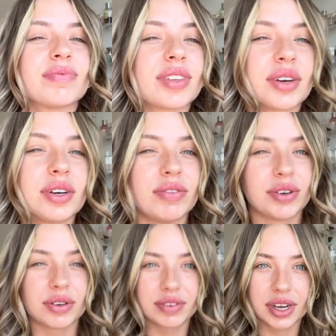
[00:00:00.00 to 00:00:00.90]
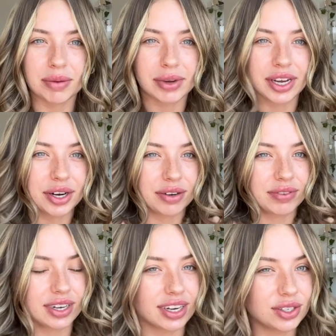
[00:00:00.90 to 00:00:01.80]
I don't even know if I got my hair. I feel
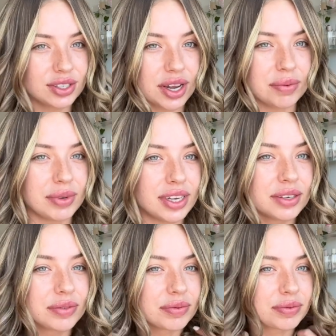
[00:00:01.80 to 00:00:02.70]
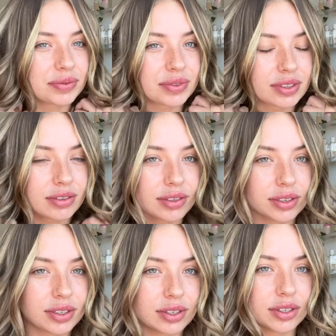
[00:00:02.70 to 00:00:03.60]
like I just got me.
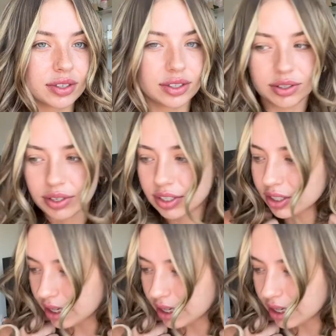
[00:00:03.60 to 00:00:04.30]
Scrunch it